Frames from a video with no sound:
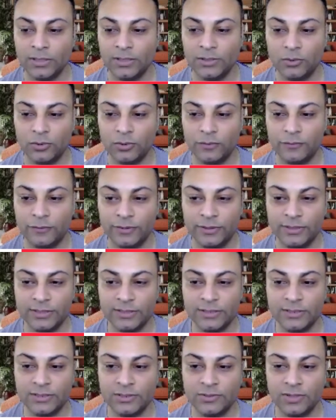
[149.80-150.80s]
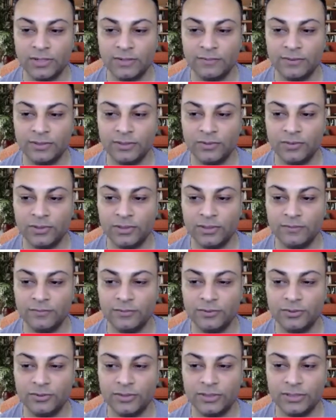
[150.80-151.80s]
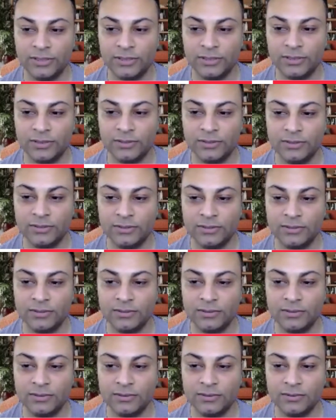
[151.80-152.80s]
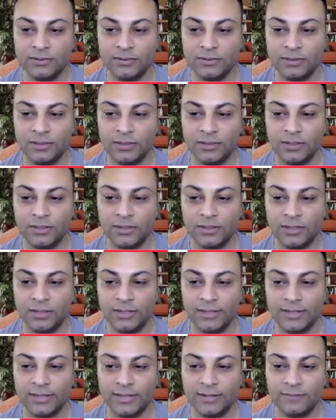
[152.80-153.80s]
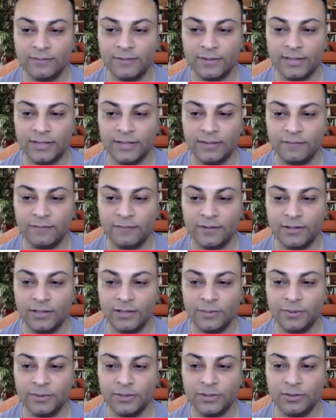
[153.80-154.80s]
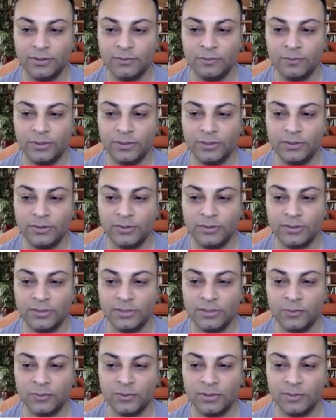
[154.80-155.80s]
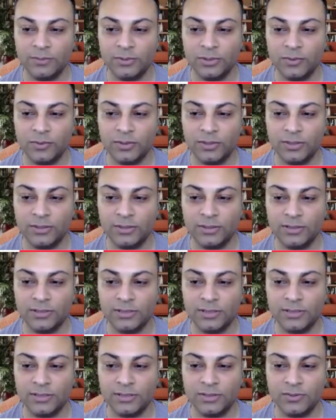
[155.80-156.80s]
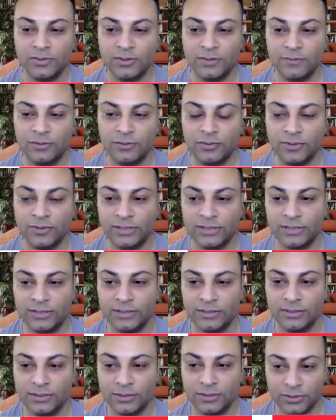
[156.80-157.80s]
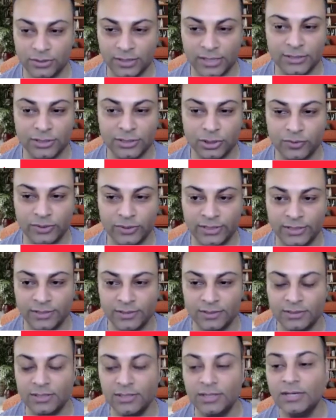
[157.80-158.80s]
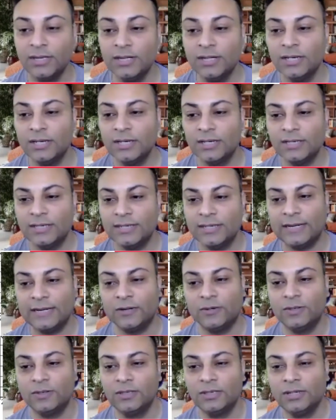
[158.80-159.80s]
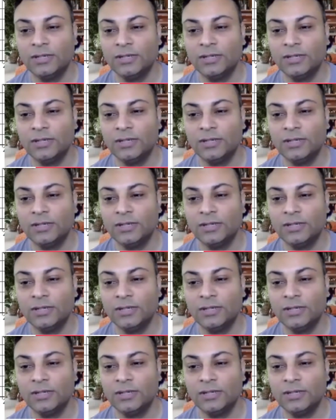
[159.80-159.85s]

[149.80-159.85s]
in order for this to have a unit of trees. Uh, I can't I can't fit it up here, but you can see what I'm doing. This has a unit of trees. That's trees. Now,